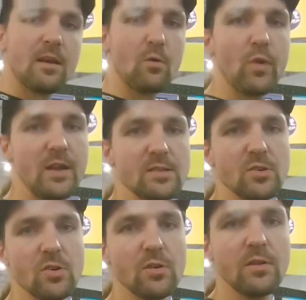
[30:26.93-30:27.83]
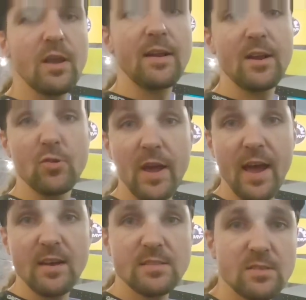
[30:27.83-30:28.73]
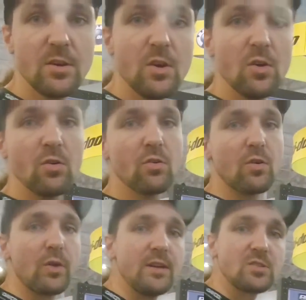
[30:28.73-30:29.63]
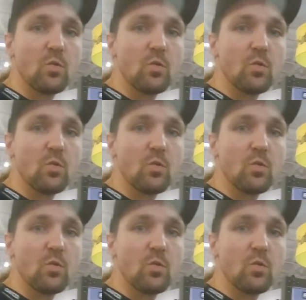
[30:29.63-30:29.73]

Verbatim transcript: RZR 900S or RZR